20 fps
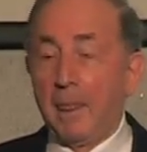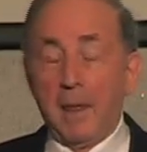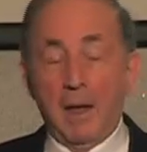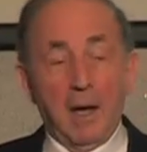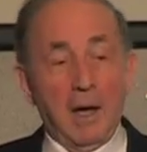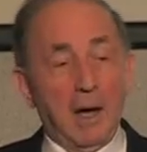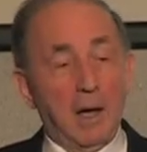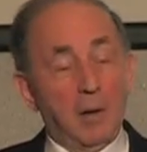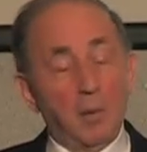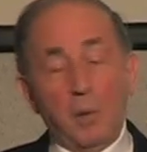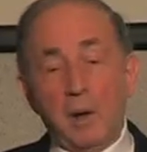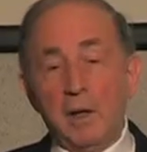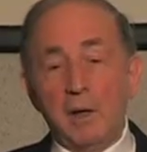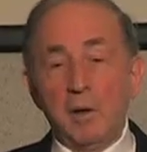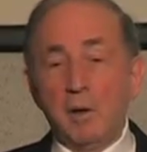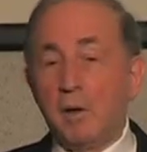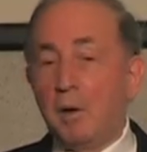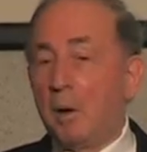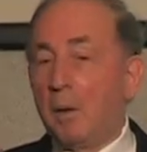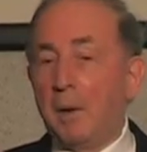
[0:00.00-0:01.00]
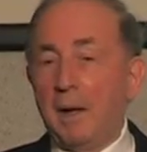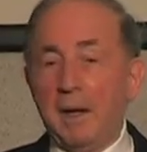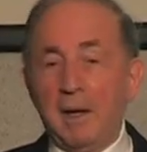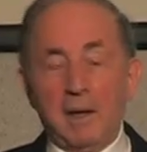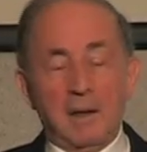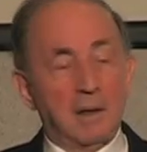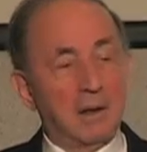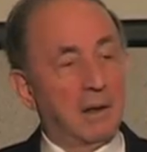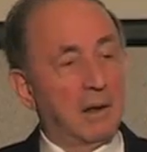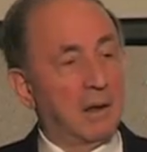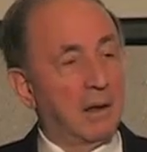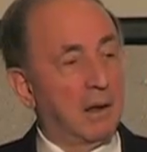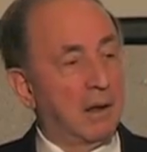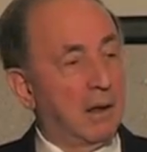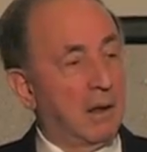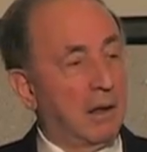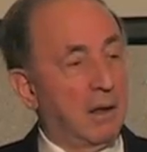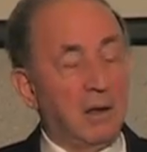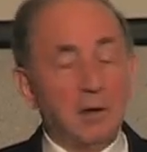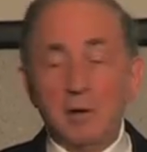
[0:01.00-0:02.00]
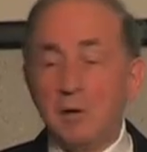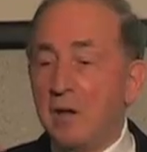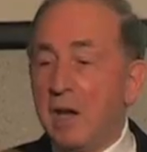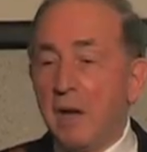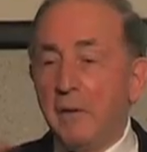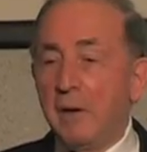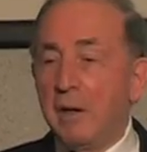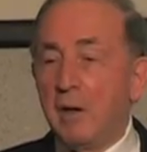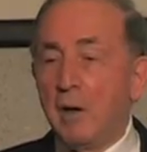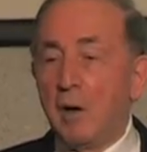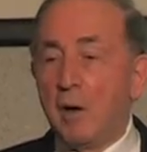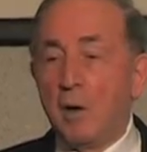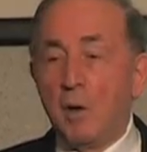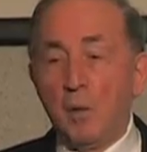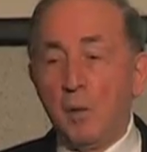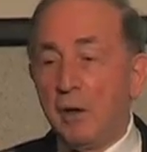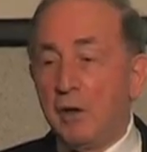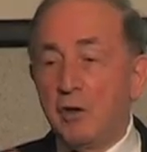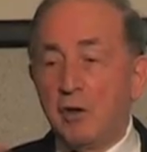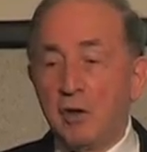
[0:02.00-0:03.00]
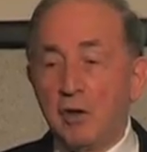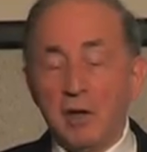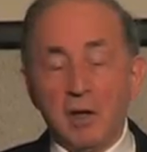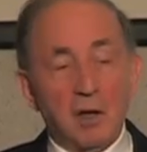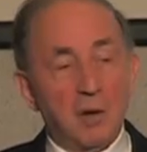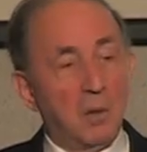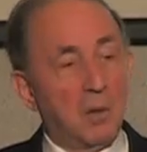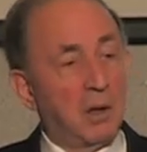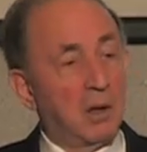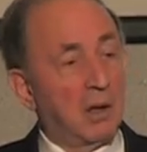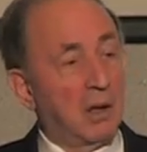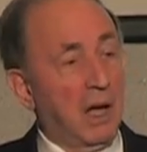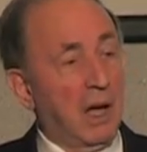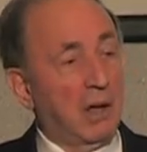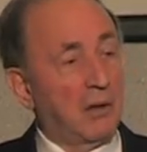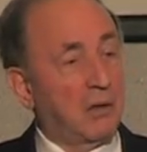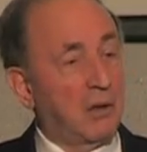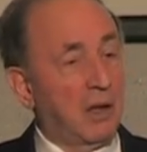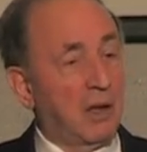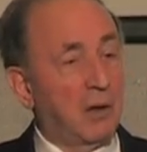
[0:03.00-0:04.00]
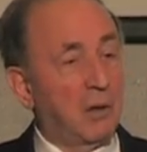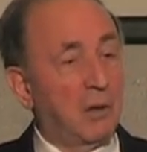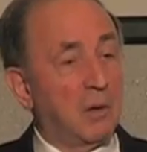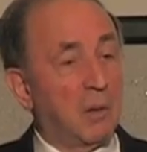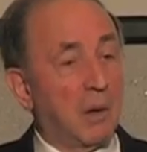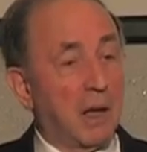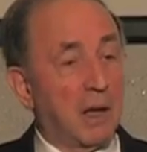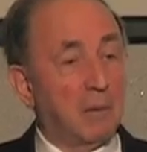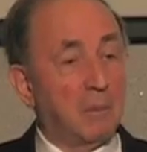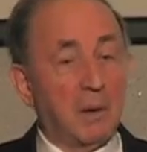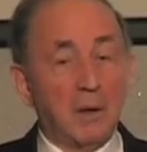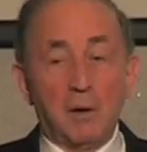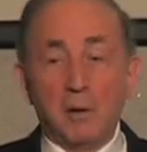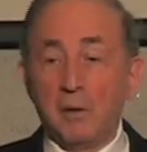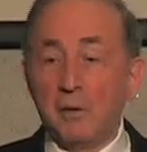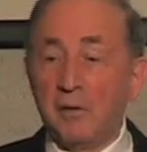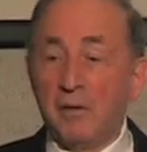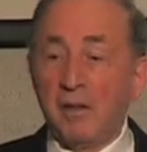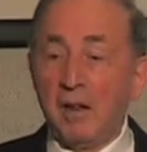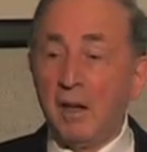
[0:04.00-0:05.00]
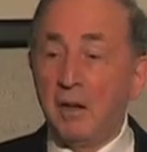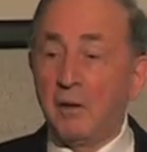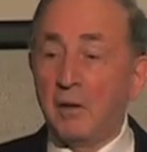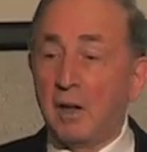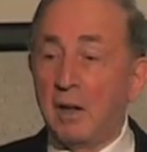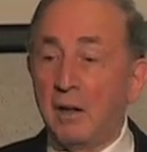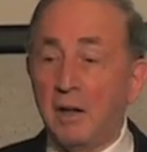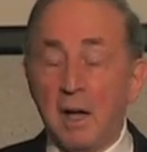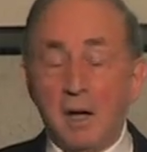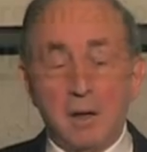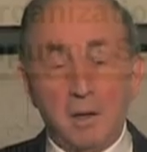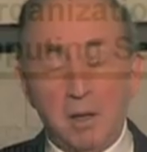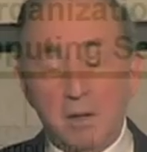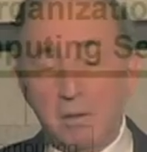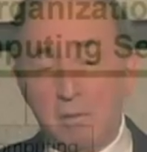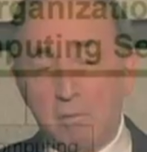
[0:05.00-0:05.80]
and when you go in, you never know which will execute what because things are done in